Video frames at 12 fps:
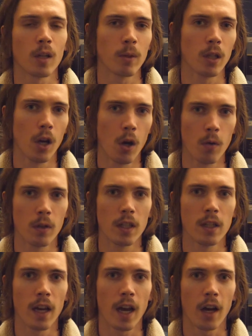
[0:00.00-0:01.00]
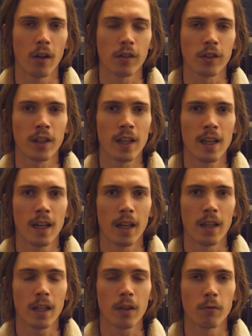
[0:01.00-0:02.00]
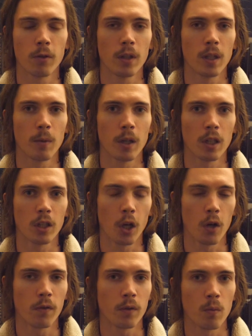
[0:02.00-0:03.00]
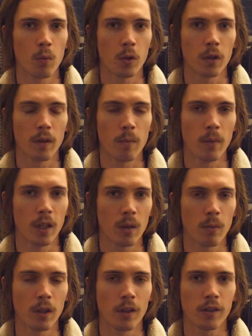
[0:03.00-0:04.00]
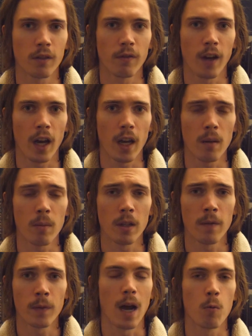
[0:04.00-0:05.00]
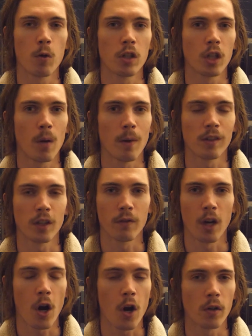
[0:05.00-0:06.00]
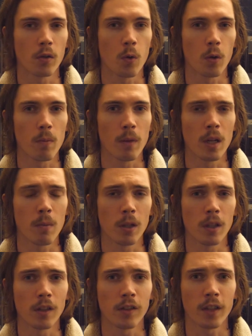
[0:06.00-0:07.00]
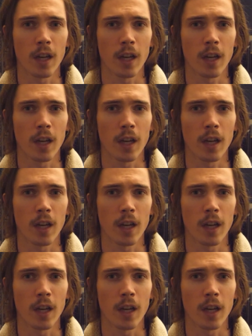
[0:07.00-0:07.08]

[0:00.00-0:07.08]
I'll be owning the house, I think I really am going to go for more of a minimalist vibe. I wouldn't call myself a hardcore minimalist.